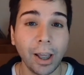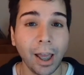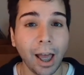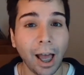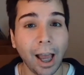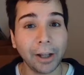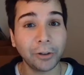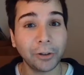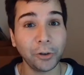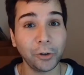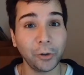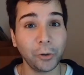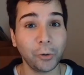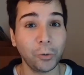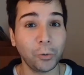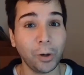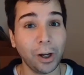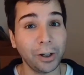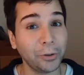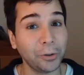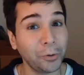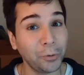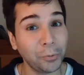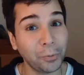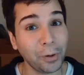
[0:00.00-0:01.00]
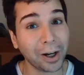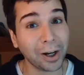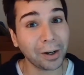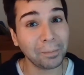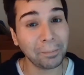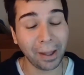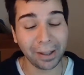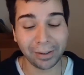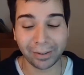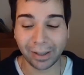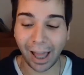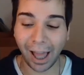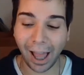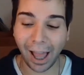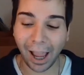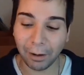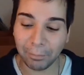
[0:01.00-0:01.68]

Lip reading: I do recommend that.